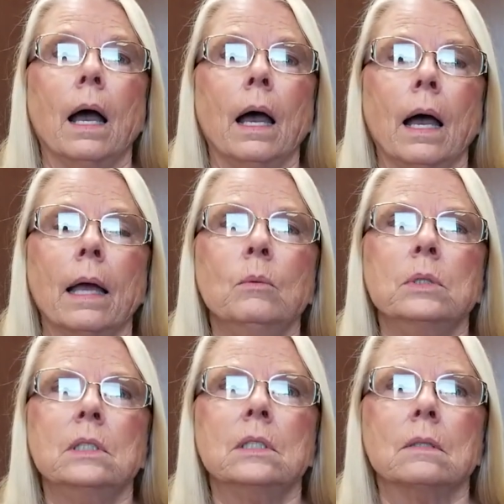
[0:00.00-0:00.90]
I
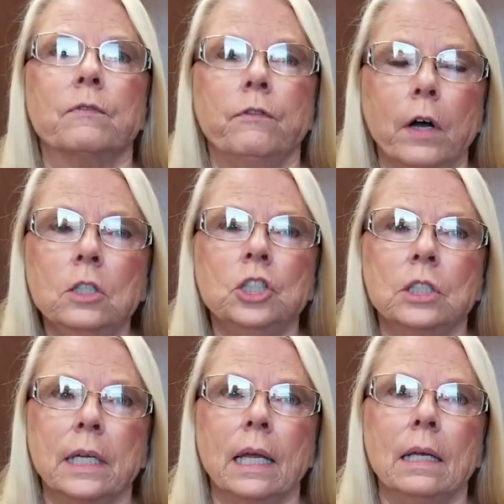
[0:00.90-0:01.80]
was
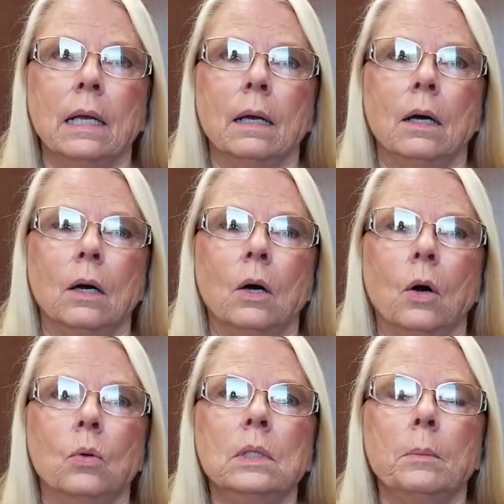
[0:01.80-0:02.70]
functioning
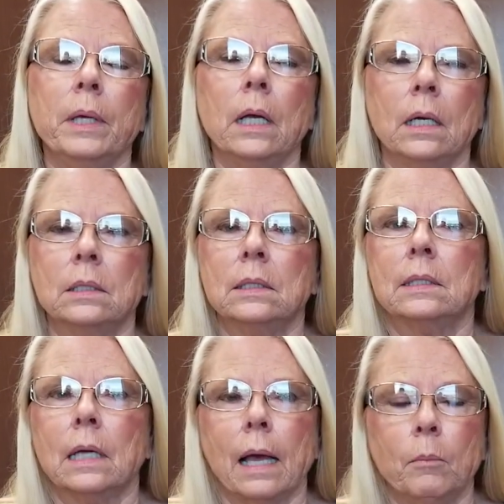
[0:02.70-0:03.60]
only because
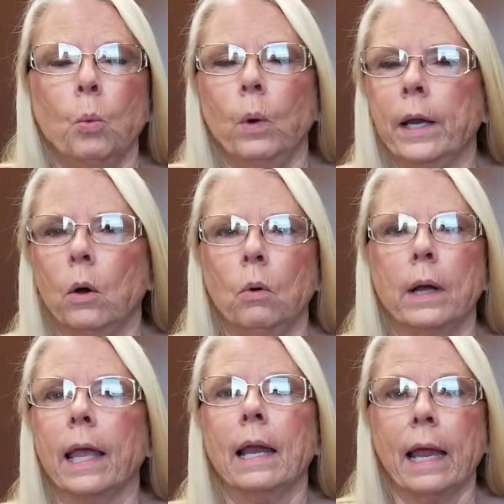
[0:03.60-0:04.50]
I'm a widow
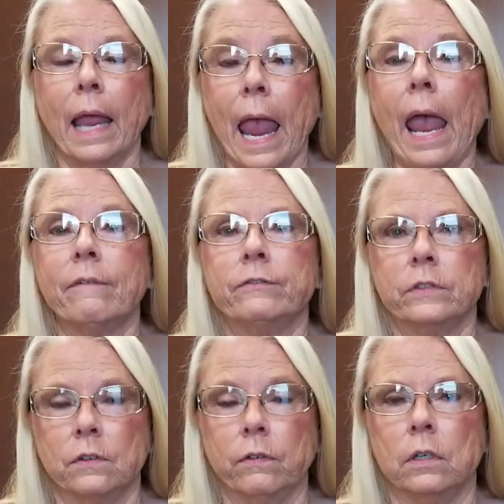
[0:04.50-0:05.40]
and I have
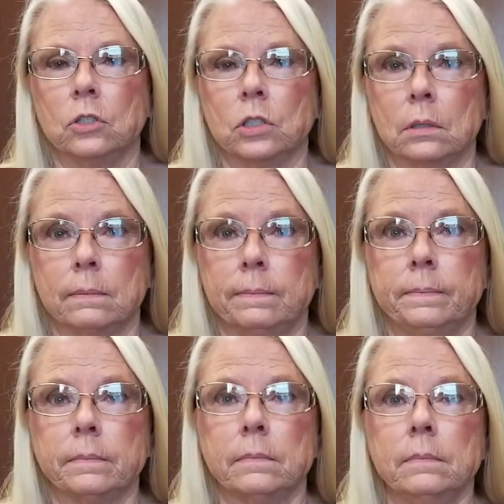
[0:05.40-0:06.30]
to function.
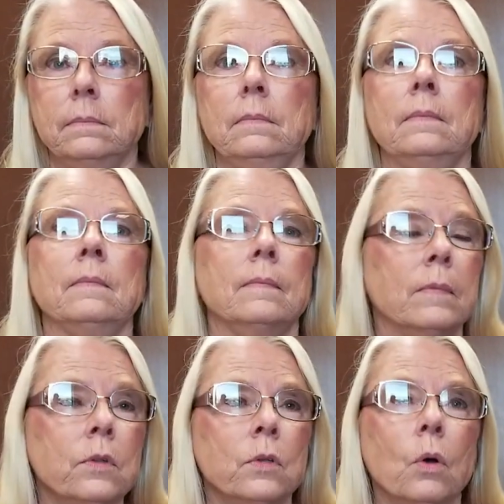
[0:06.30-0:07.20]

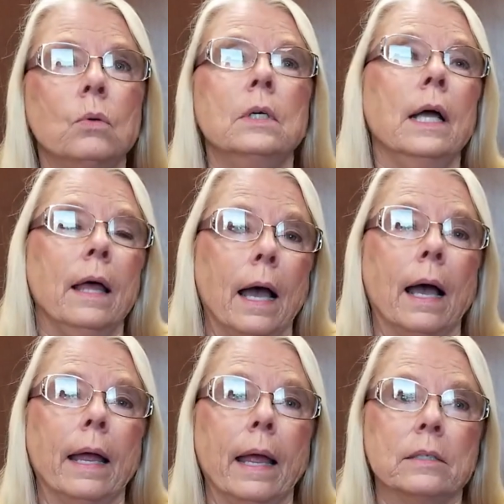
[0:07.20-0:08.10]
So
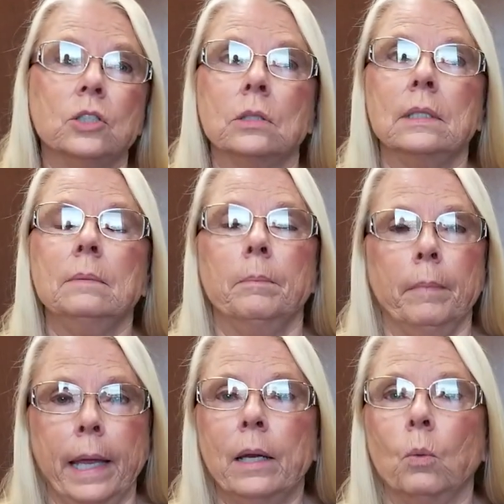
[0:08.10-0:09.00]
I actually
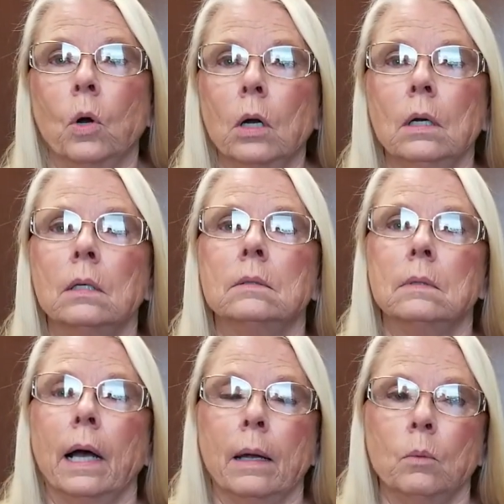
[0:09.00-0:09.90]
made it work.
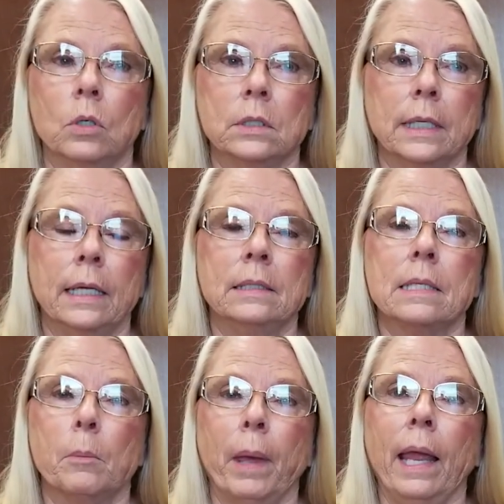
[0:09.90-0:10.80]
I worked against
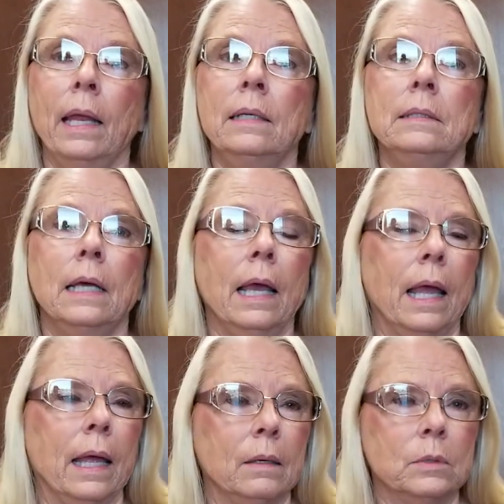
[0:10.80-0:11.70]
the pain,
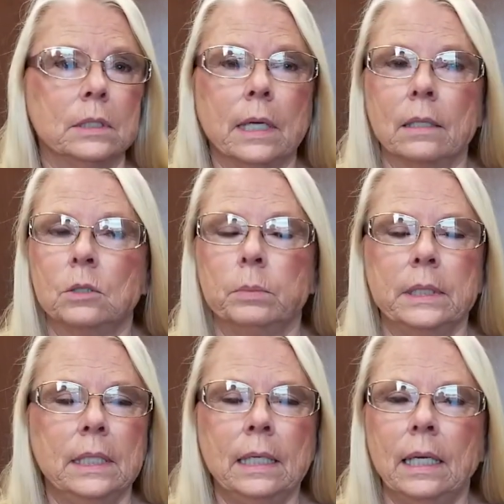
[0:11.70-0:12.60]
and with Dr.
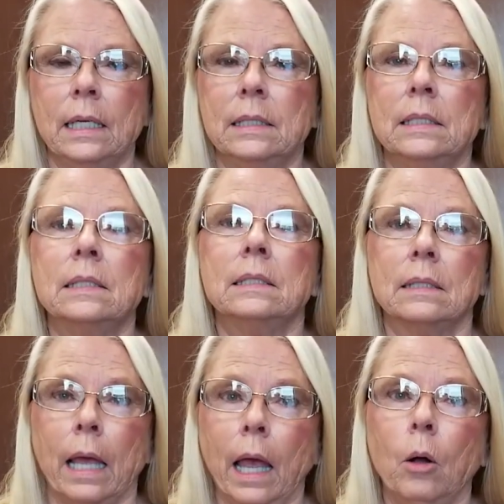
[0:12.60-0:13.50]
Bedikian's
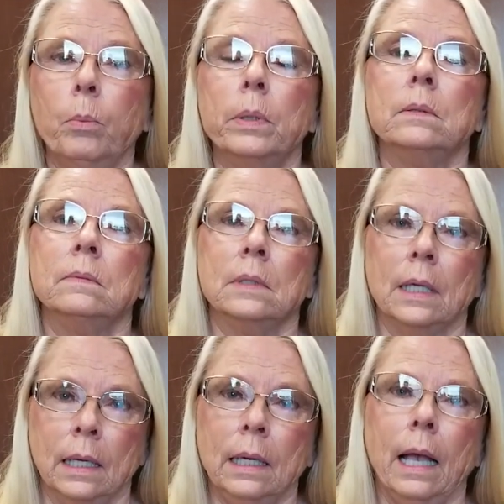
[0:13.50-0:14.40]
help,
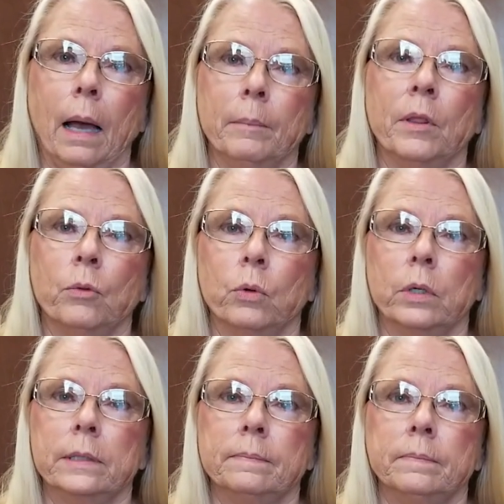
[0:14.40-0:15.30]
he got me through it.